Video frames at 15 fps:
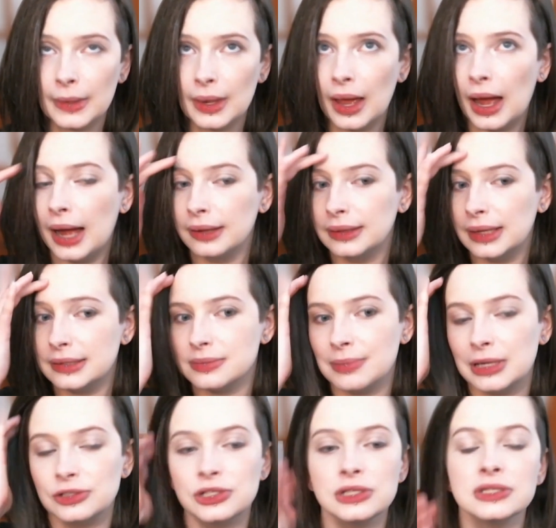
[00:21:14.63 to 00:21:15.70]
I'd like to
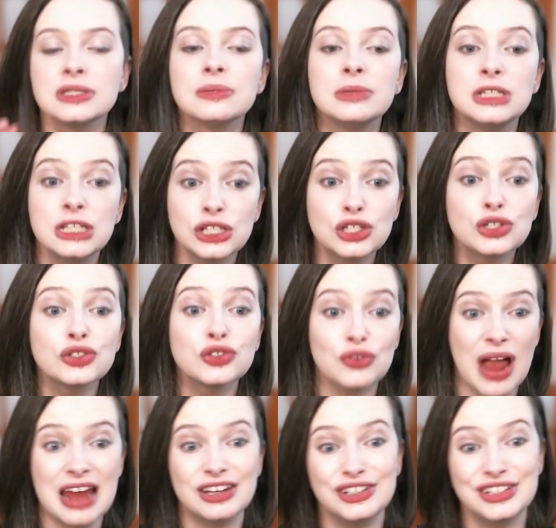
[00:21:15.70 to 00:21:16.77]
mention some additional
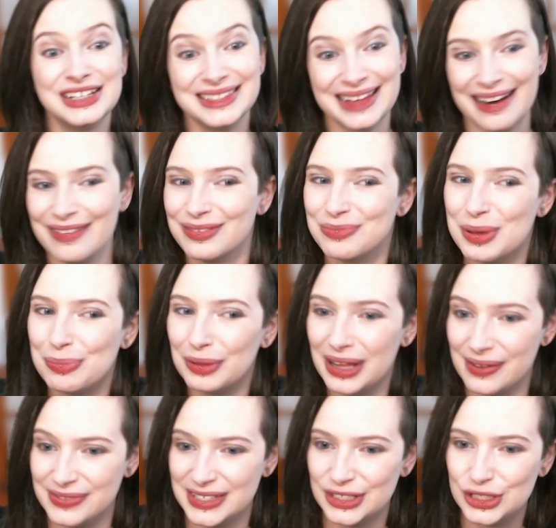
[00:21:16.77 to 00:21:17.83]
strategies that other people
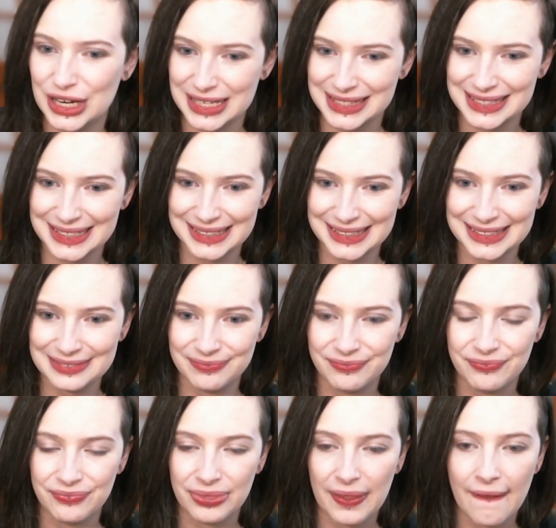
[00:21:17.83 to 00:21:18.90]
have suggested
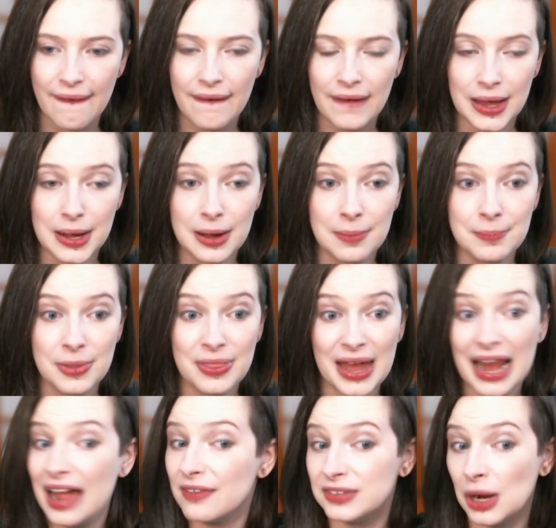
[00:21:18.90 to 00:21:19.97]
that
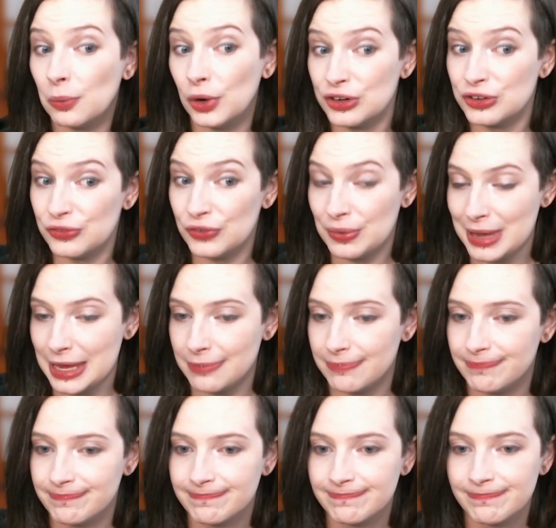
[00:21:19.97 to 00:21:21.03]
have not worked for me.
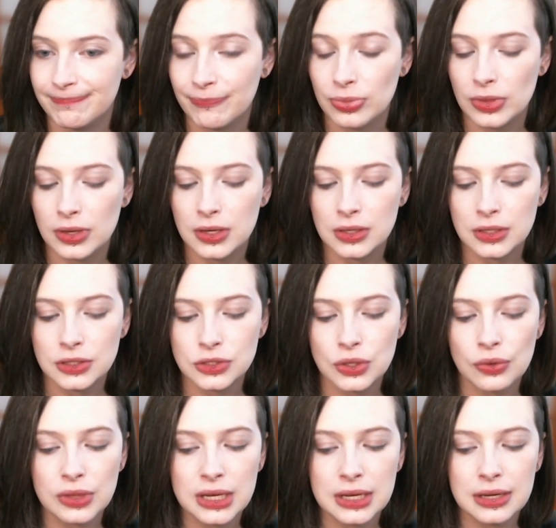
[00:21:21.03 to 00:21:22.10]

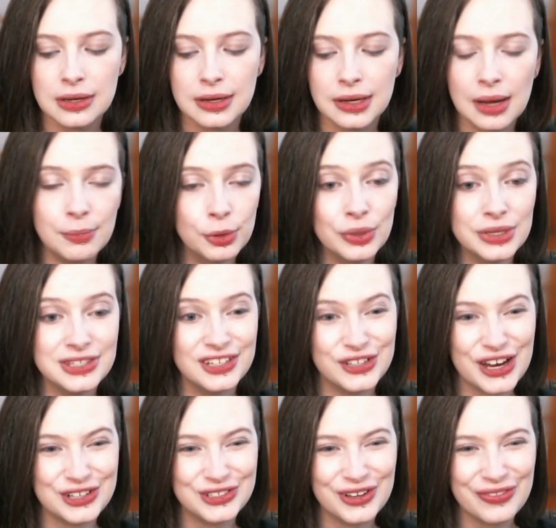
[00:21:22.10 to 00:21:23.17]
So the number one
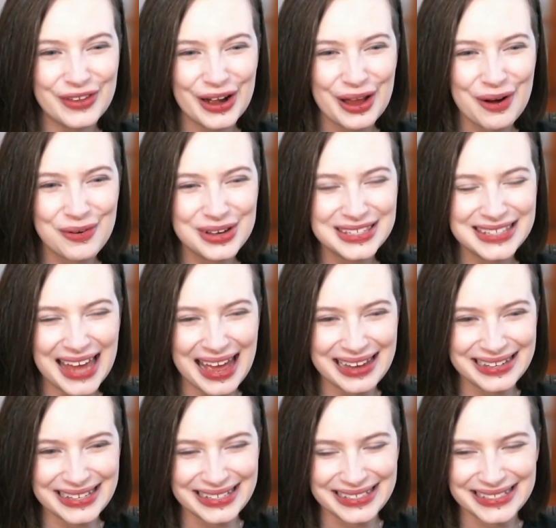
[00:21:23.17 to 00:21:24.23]
suggestion that I always
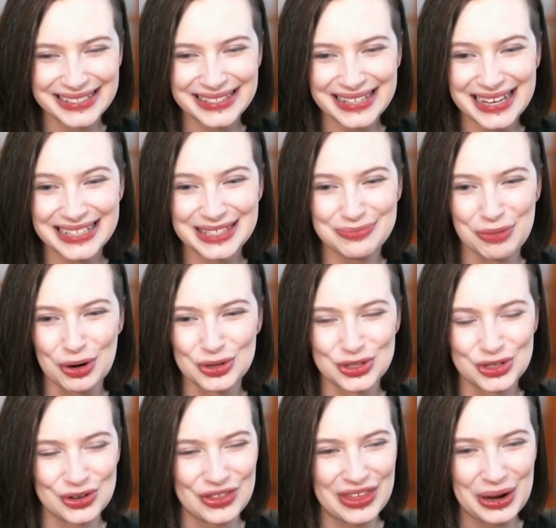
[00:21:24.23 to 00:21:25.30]
get is
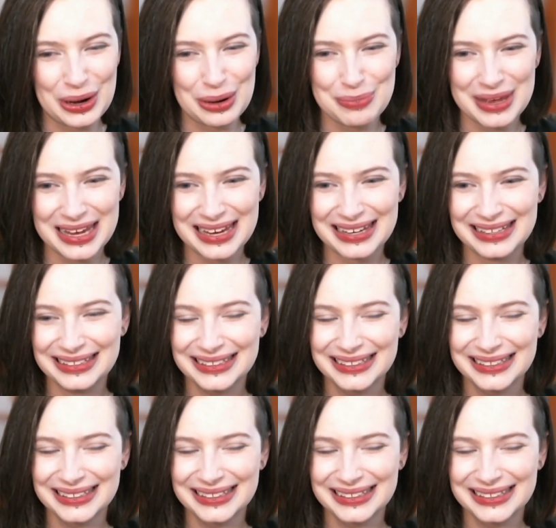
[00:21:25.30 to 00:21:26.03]
exposure therapy.